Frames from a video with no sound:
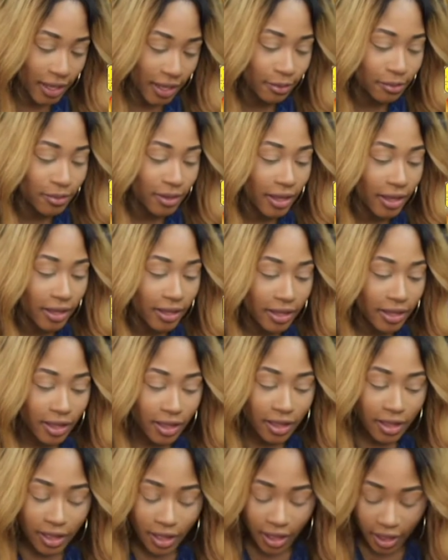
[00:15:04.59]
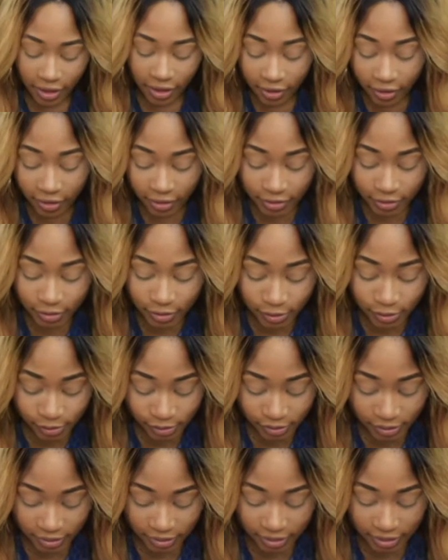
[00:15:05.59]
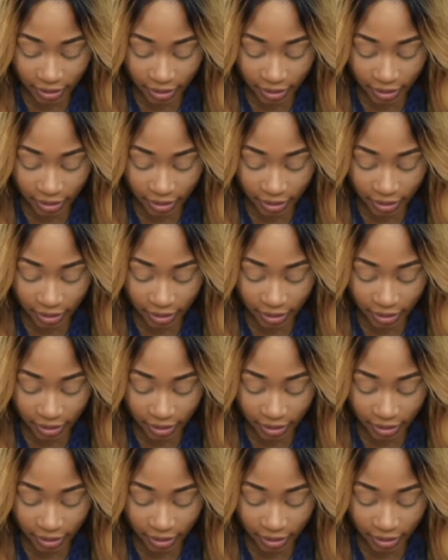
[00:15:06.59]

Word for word: I'm like, I can't do this,